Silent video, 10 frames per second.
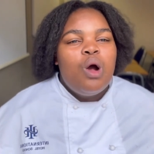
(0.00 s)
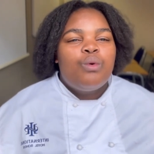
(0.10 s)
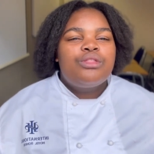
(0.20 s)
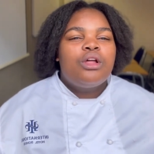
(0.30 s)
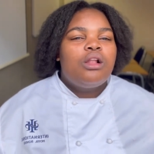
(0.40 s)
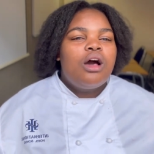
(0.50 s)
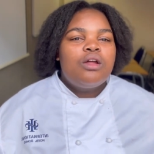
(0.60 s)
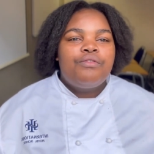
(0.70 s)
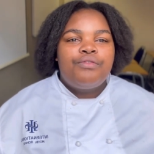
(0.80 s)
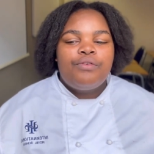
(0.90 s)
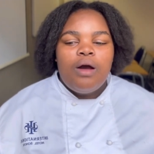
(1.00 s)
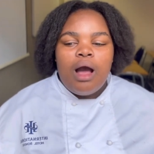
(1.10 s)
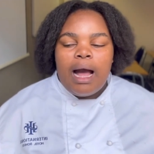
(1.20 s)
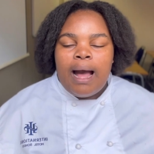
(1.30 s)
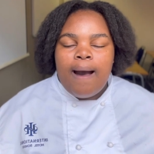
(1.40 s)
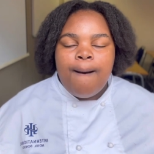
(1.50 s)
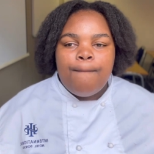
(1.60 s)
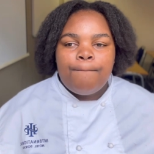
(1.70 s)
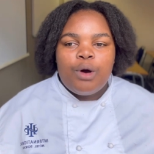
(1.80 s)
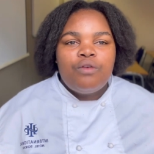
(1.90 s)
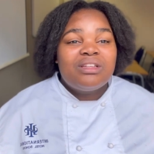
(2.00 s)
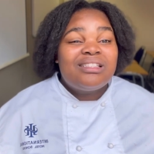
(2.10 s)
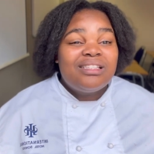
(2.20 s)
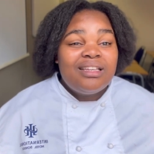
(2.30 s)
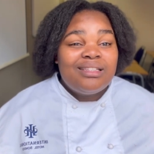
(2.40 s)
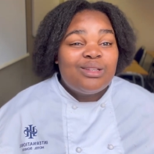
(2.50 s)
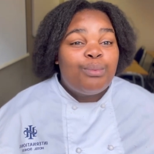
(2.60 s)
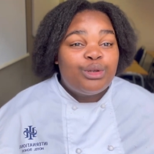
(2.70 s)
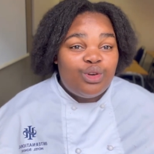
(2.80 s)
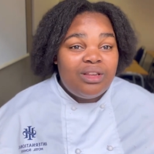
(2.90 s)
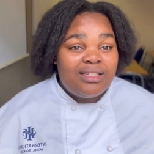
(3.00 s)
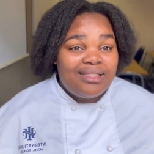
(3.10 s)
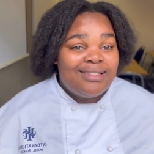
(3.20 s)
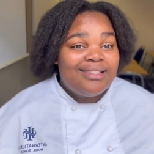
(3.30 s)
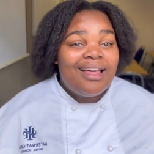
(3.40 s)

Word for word: with a lot of um, overseas opportunities.